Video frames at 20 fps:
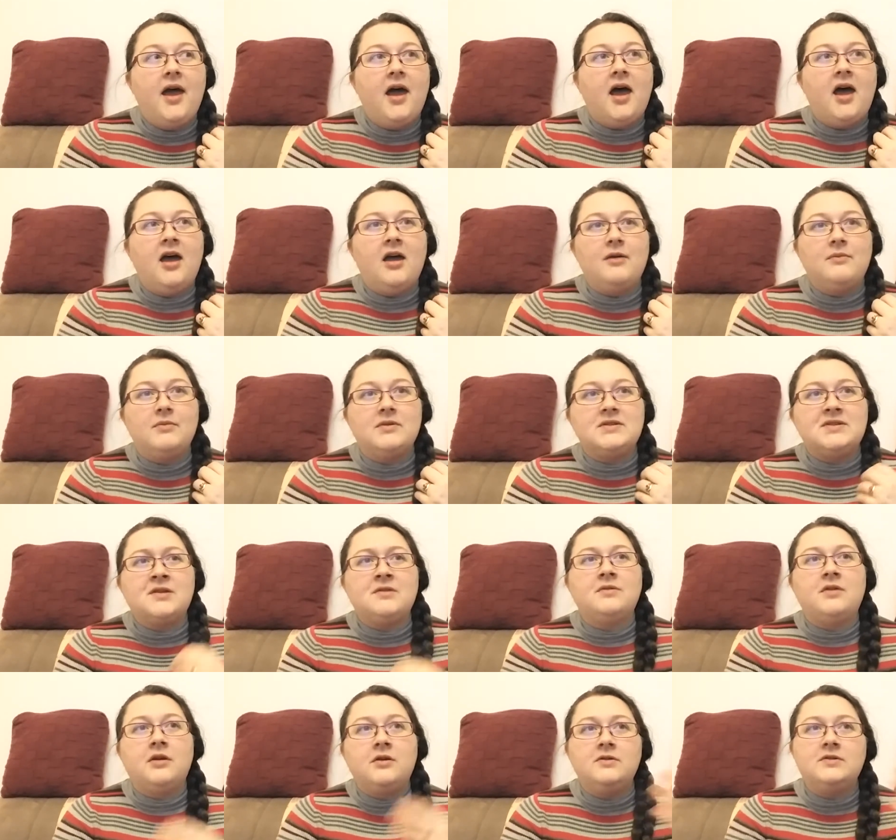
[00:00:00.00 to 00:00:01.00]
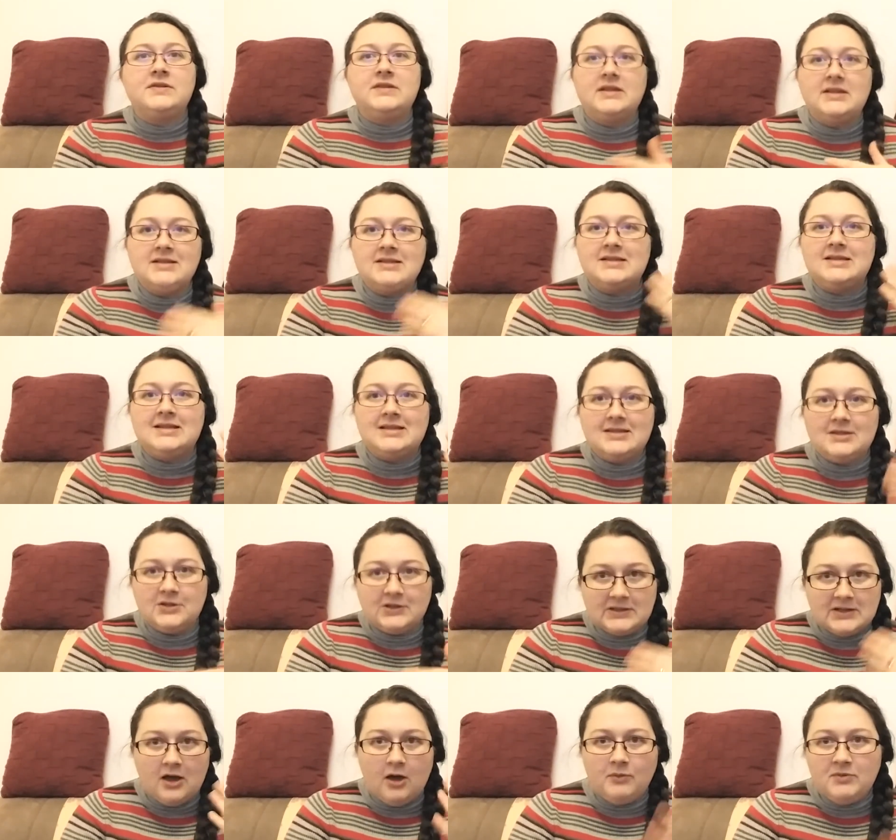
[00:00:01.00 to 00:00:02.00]
So those things took
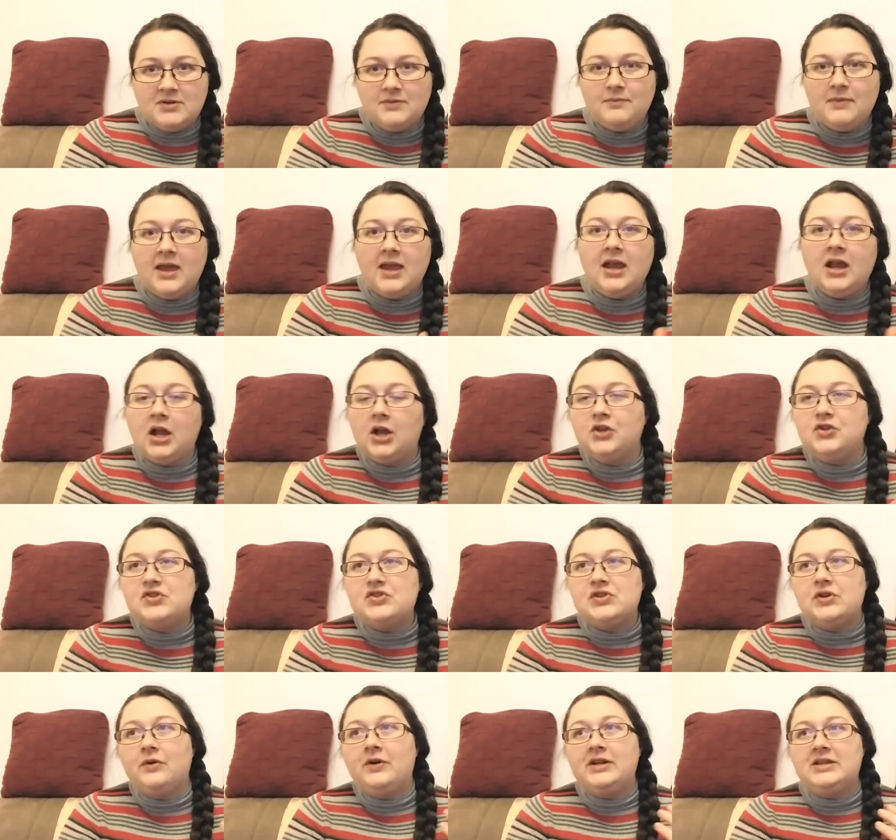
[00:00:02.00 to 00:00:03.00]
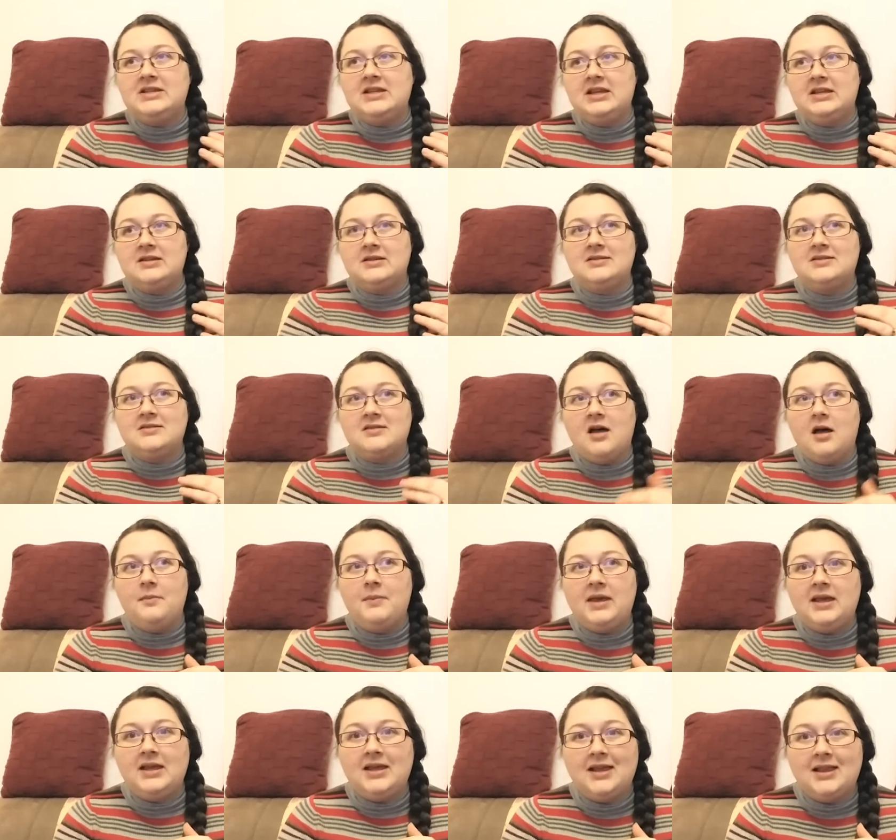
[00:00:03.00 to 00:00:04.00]
time to make, and so I did start
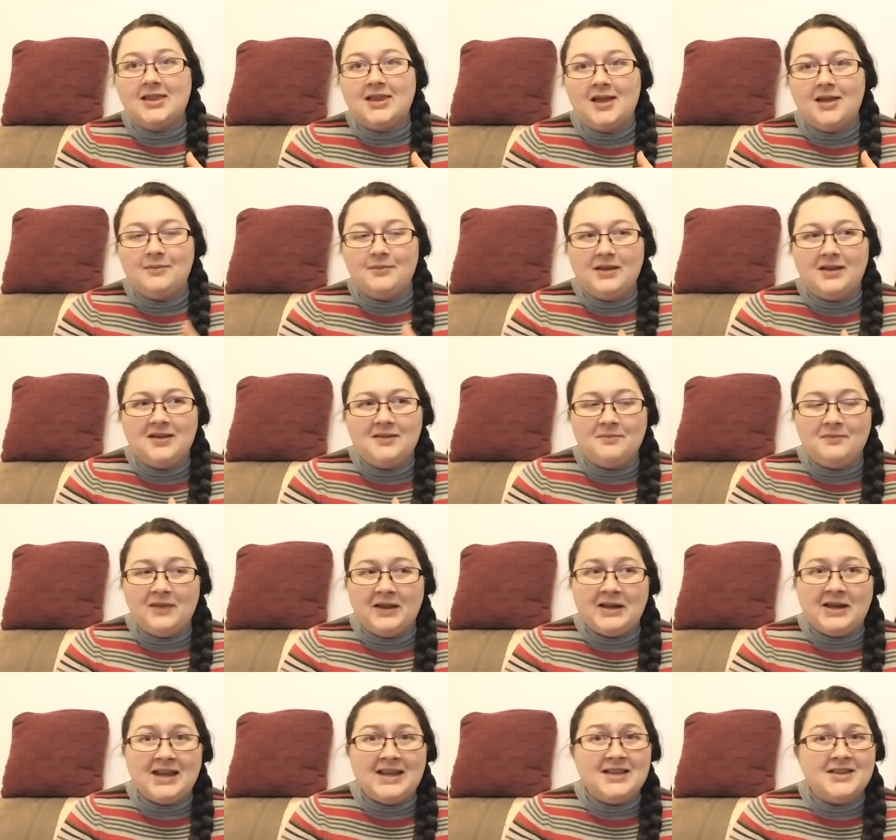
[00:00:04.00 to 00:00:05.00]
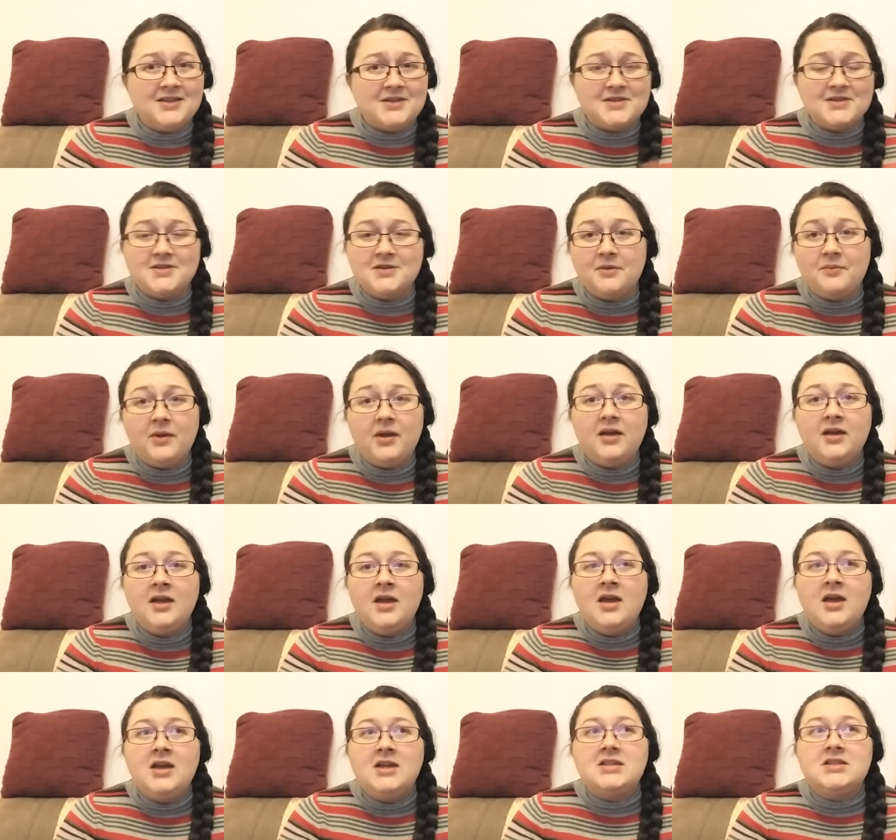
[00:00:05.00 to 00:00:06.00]
making them like in the summer.
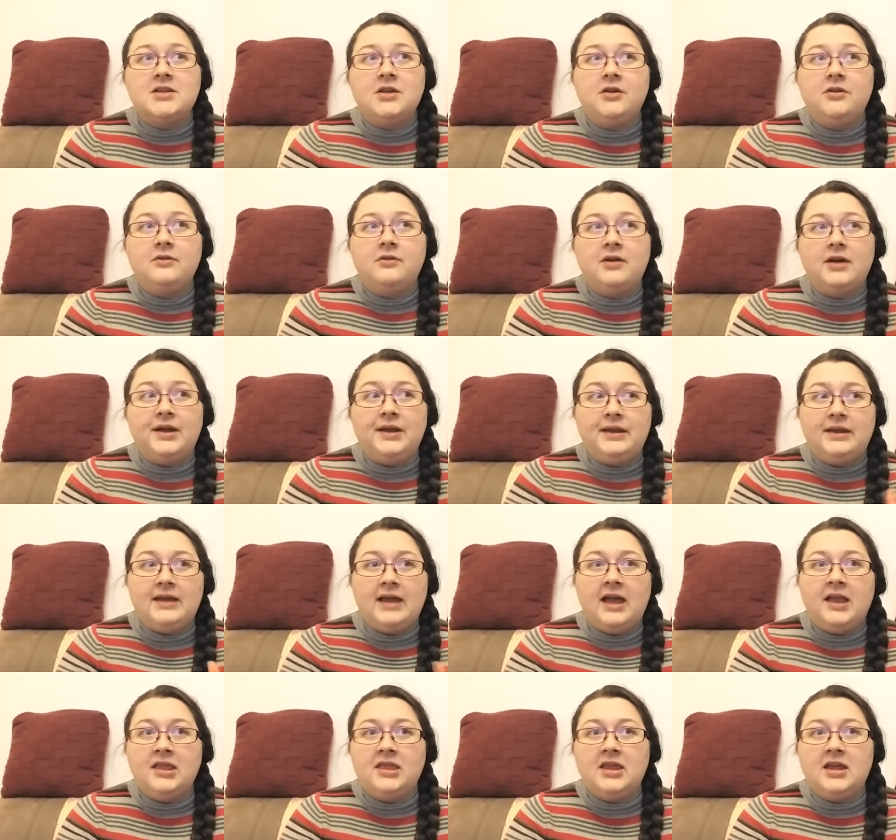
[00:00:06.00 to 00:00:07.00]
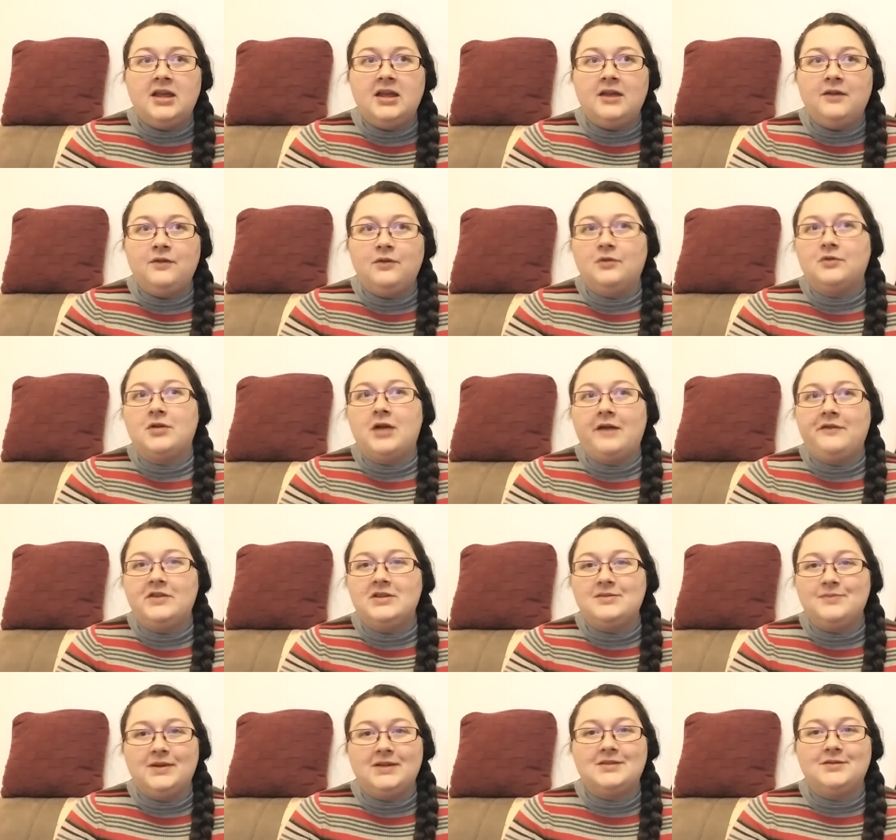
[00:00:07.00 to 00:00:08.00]
So I get that if you're having
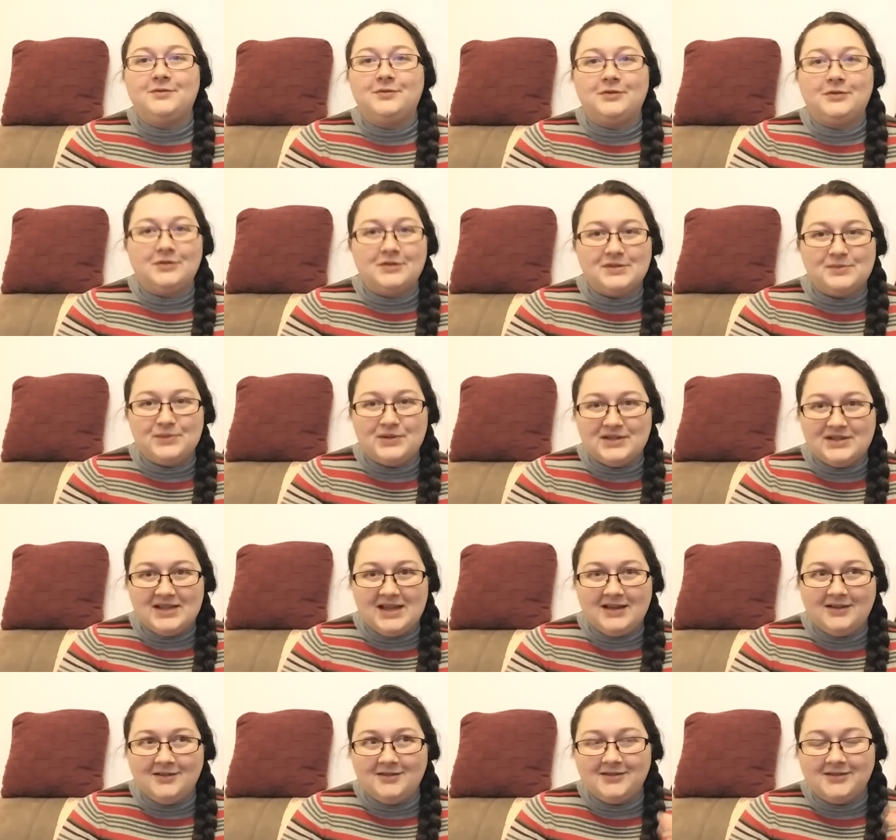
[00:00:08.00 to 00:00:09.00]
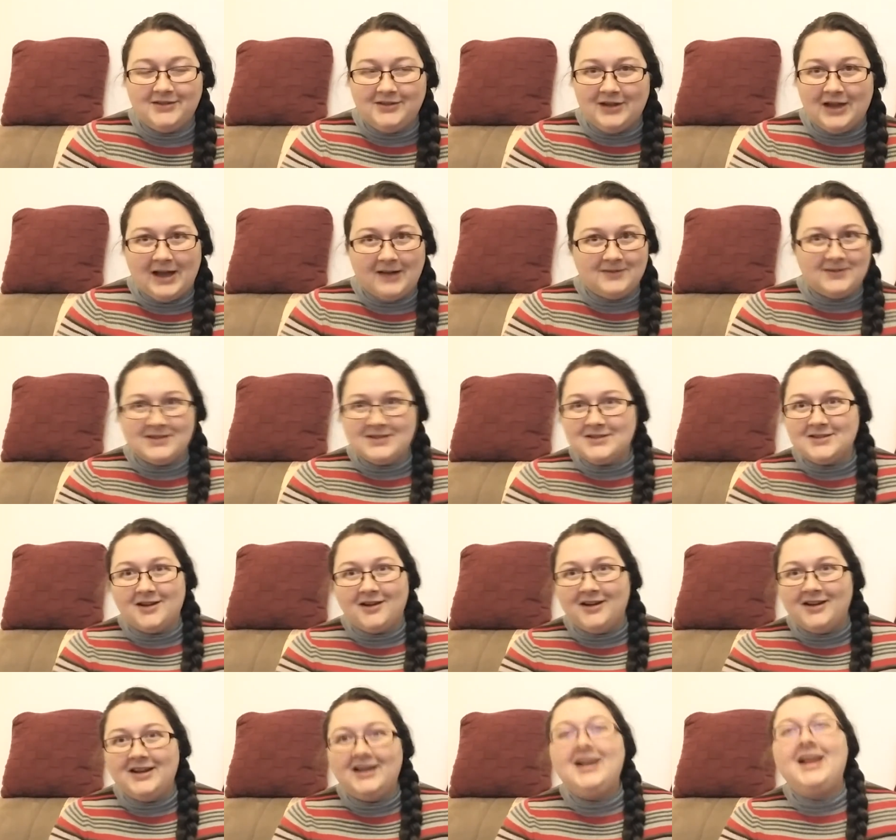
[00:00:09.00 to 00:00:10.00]
to make stuff for Christmas, then you have to
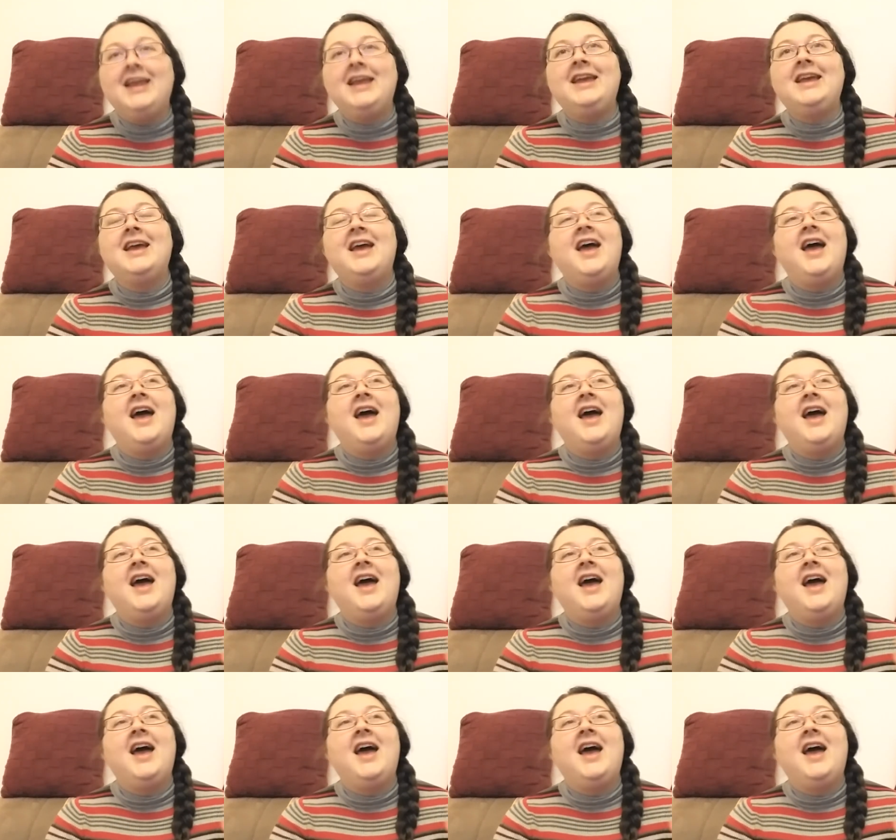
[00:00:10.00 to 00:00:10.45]
start early.